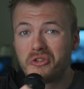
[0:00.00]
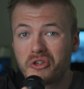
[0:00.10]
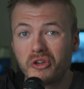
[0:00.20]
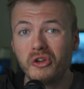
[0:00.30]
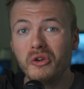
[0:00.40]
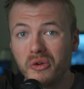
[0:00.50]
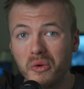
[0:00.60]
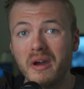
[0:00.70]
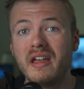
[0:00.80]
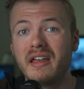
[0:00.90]

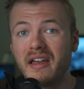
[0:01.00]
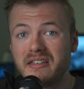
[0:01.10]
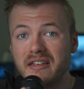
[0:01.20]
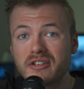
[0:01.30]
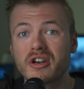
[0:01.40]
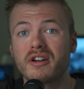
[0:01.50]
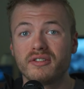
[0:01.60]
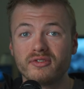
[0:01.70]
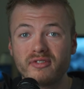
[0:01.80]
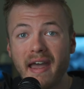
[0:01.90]
2 additional
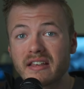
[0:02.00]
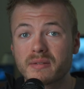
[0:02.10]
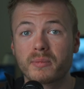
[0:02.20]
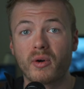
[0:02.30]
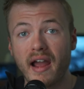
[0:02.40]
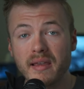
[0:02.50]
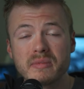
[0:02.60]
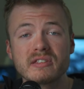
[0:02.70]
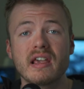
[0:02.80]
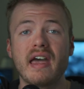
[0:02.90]
fast
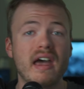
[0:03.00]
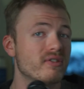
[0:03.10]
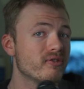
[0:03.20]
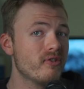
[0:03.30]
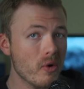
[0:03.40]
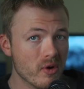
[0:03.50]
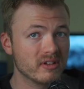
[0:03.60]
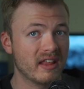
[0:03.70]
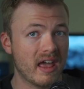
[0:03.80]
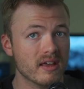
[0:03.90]
primes at
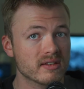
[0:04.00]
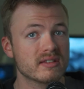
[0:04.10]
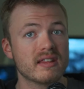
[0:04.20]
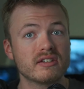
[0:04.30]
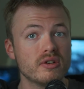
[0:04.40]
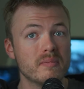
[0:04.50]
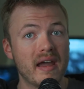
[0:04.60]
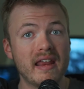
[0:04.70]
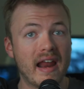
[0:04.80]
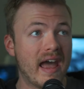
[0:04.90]
focal lengths that you
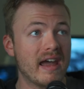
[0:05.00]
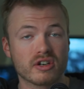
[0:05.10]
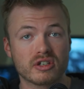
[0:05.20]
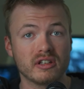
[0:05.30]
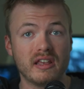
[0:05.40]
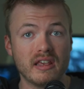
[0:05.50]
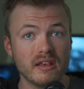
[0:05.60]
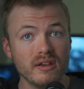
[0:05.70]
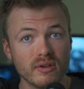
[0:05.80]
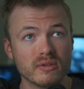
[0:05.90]
might actually
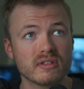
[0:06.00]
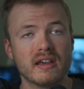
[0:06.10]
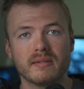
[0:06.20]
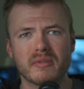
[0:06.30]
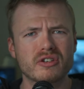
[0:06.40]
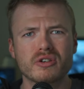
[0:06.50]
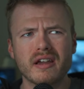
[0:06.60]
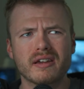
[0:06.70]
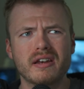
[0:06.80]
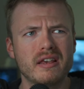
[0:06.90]
use, because you're
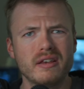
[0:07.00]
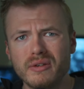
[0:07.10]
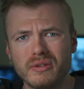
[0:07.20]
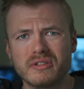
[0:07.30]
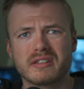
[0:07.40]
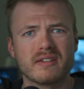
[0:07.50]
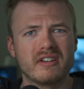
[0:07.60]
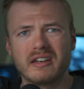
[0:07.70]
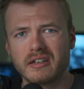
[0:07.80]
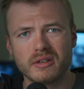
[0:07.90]
not going to use a
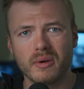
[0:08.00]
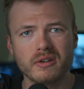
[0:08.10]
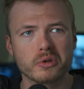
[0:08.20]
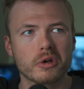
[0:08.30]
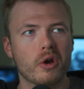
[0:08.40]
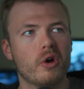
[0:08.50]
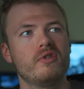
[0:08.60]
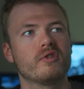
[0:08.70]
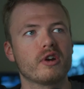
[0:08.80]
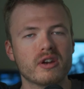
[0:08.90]
70-200
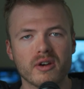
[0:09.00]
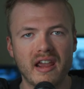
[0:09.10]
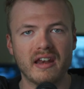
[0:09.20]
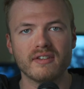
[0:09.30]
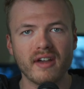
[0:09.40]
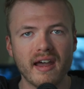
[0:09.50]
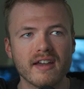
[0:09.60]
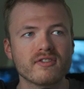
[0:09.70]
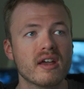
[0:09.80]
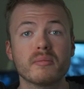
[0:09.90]
over your
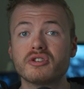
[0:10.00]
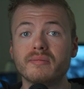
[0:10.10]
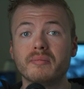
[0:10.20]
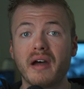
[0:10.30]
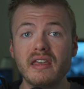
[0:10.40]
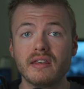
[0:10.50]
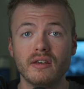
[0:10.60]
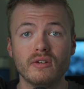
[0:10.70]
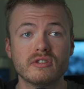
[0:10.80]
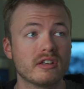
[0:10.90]
85, but you might
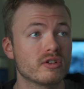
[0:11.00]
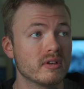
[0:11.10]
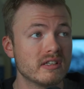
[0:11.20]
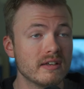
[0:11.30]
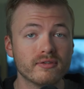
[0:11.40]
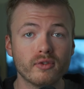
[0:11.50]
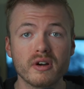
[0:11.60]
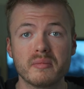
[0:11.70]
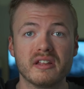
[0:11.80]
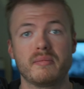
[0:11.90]
use a
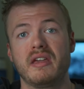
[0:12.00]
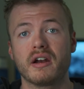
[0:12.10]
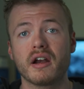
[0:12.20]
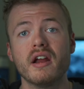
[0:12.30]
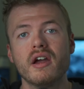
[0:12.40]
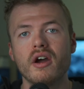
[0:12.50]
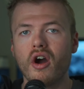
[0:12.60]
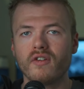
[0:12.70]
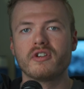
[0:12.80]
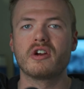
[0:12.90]
24mm
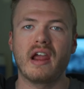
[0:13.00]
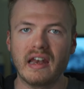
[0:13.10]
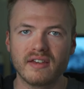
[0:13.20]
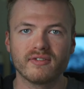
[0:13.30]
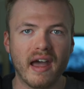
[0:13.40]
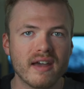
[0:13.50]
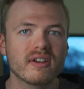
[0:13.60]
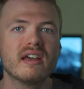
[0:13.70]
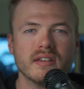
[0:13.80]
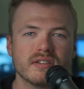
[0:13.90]
over your 85.
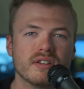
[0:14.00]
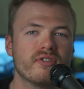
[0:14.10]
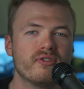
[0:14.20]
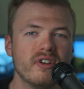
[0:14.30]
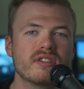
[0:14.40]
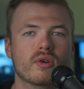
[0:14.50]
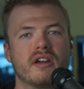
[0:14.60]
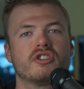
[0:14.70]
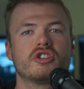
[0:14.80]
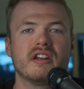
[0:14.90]
So the 5th
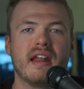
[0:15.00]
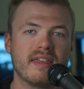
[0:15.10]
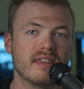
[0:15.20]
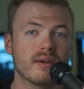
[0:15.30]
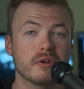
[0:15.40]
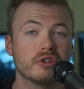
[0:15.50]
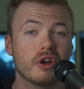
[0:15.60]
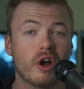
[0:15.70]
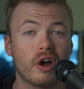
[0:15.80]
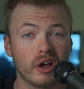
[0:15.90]
question I think we should
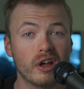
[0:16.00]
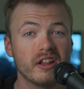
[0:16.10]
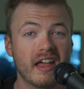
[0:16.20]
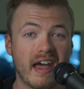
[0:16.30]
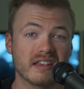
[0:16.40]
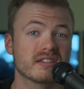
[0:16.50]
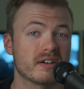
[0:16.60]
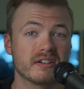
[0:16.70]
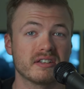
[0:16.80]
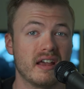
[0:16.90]
all ask
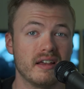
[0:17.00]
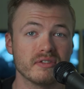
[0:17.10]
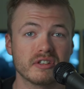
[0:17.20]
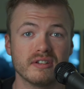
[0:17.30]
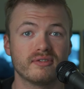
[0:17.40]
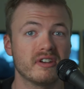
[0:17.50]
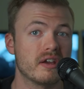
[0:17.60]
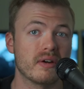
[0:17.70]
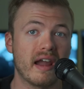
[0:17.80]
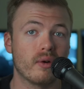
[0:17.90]
ourselves to
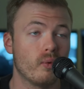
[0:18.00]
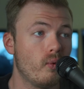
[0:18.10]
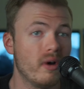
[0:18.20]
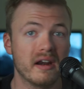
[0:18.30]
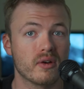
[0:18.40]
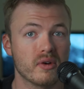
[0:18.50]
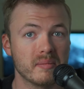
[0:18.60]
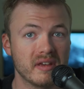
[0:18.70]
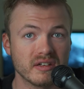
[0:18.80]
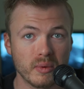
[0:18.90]
figure out what
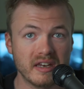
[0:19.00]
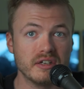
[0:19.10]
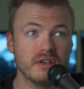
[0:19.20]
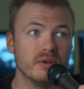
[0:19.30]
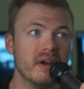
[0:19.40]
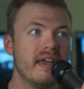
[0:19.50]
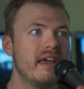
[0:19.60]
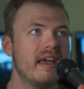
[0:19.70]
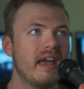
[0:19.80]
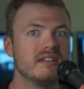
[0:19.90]
equipment we do
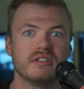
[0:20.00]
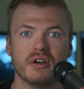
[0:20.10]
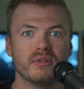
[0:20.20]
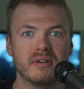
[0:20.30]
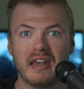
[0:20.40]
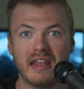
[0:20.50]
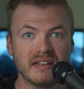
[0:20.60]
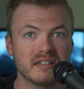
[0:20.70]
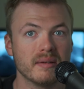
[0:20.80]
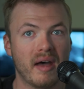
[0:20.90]
and don't
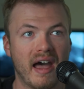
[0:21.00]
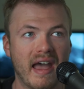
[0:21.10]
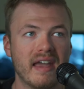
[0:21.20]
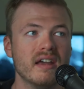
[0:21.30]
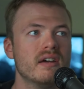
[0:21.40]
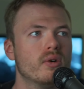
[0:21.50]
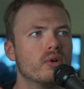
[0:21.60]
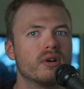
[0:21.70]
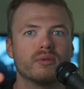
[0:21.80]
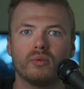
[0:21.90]
need to buy
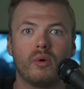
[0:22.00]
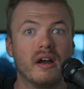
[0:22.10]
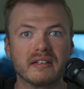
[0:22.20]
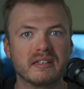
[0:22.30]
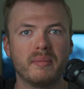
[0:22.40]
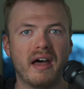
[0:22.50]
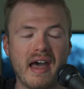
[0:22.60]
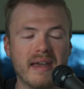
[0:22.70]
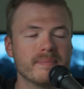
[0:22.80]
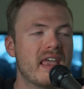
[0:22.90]
or want to
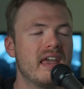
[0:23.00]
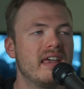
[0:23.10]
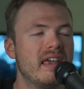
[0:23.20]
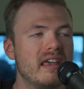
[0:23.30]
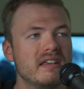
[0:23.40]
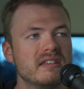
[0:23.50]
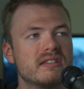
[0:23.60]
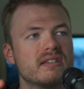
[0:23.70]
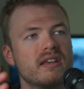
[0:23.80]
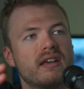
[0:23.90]
buy is,